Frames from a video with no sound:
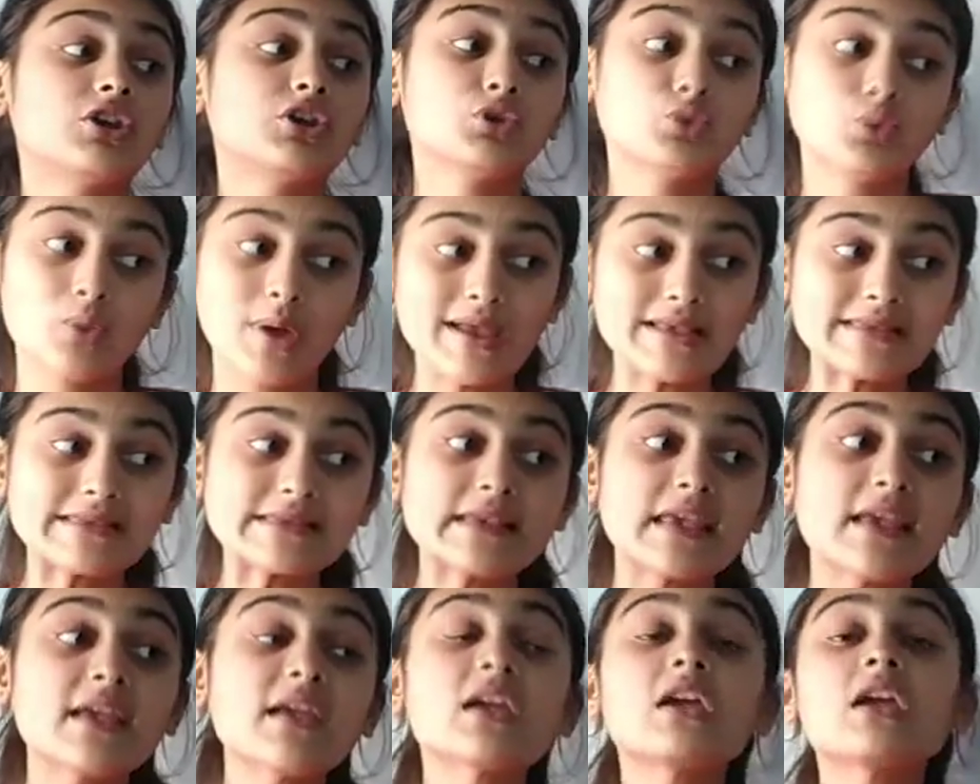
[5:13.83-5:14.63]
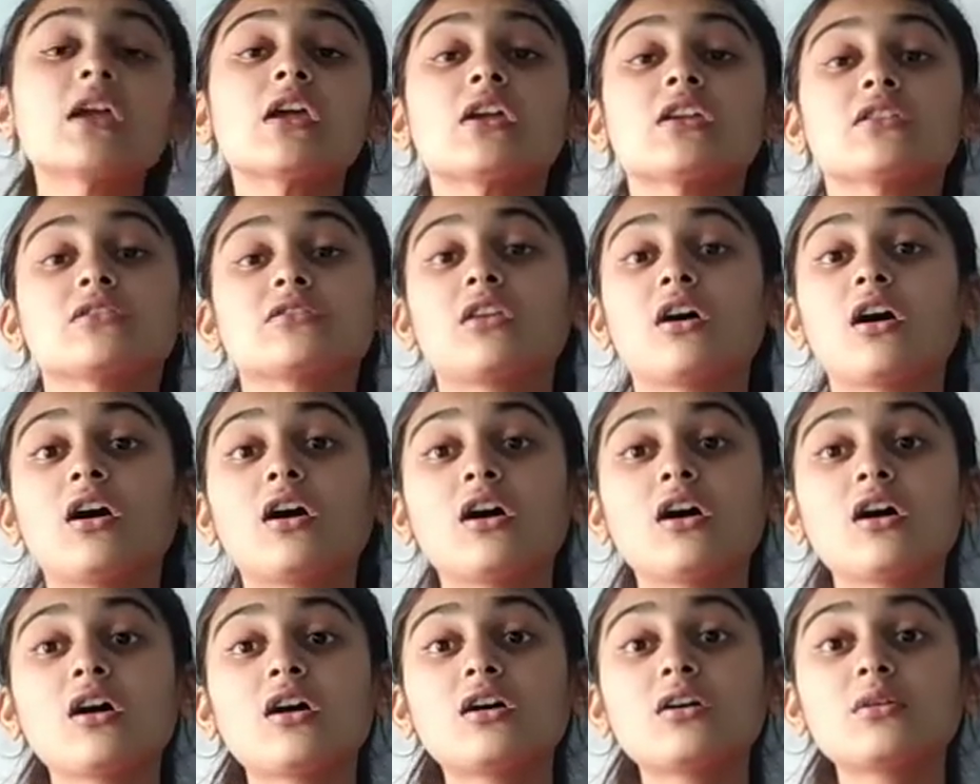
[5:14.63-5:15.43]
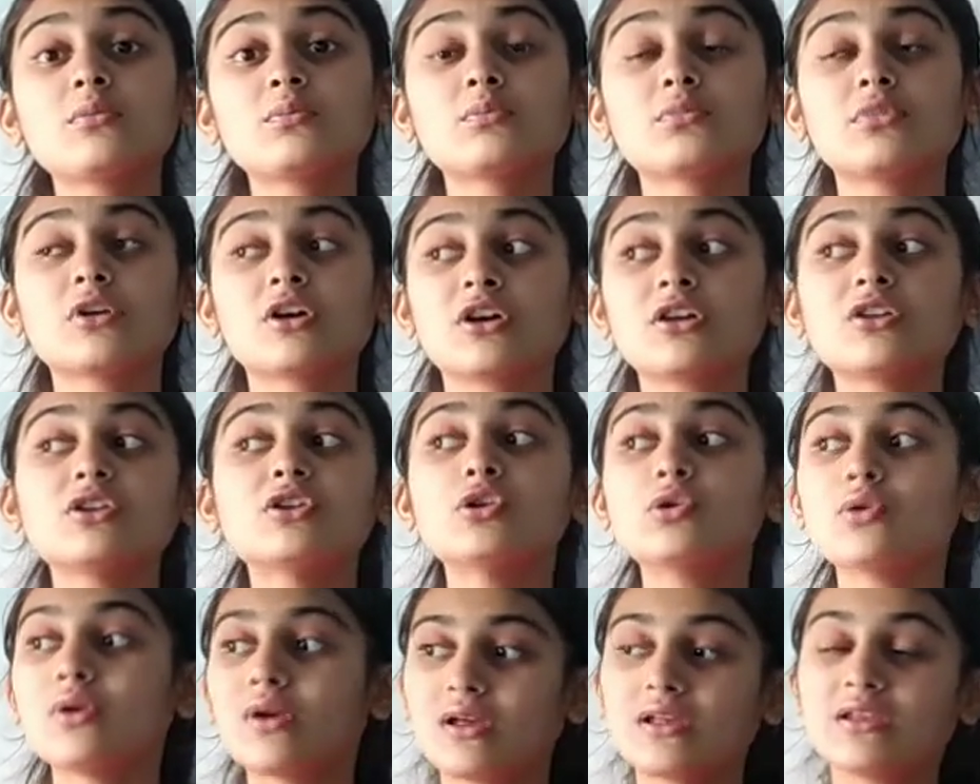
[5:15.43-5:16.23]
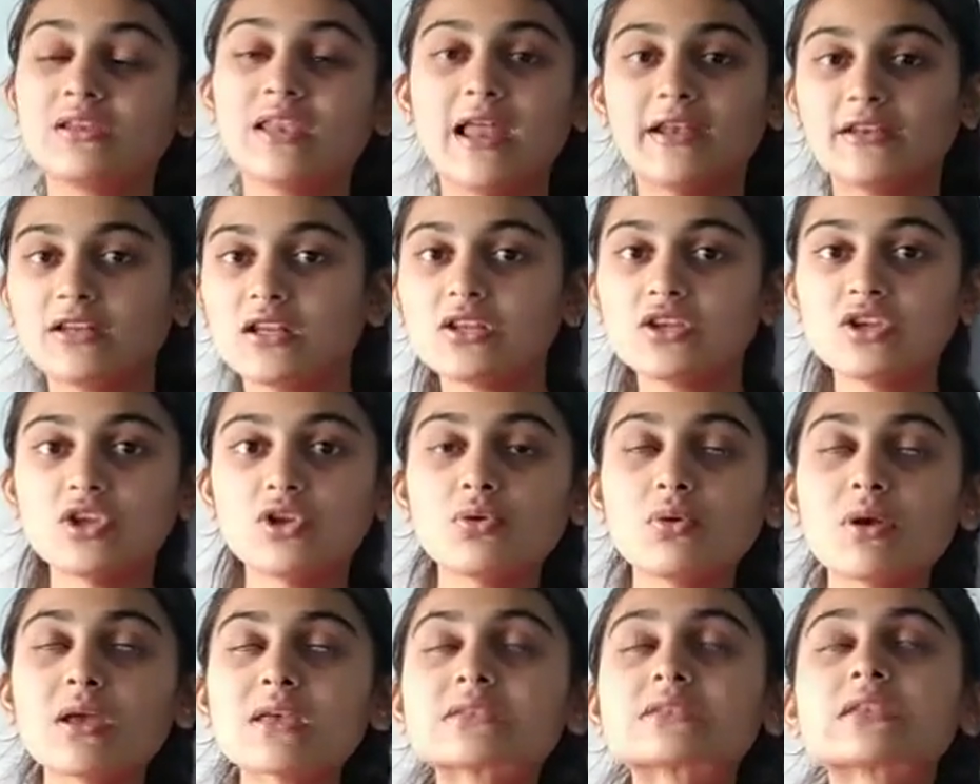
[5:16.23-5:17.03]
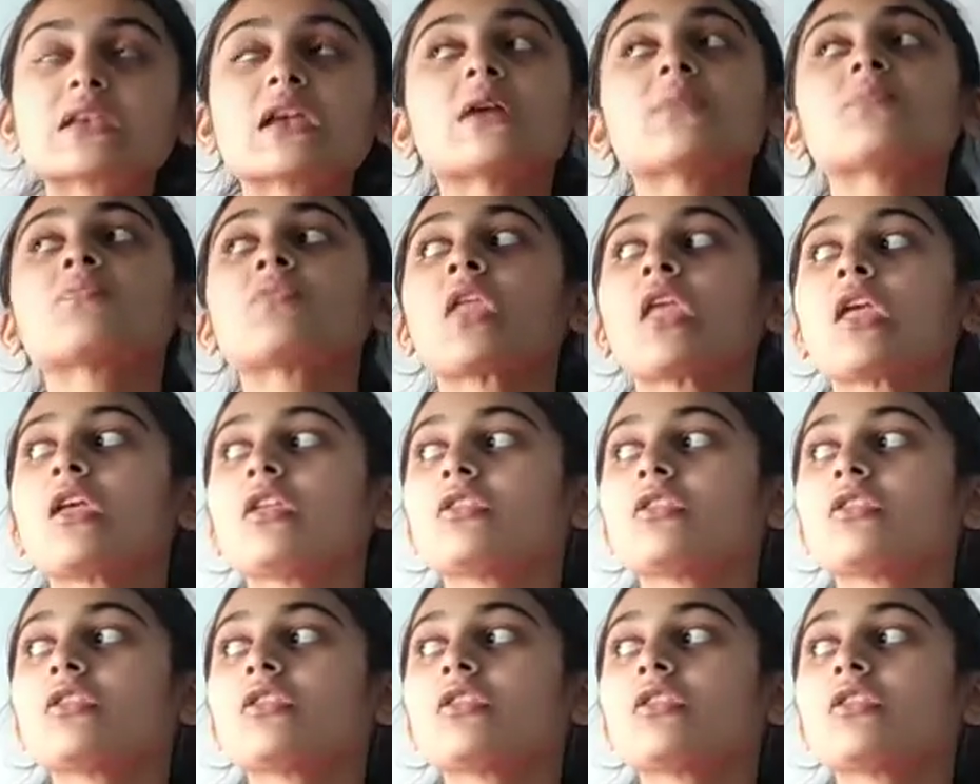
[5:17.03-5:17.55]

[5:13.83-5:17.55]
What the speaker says: USA, Latin USA,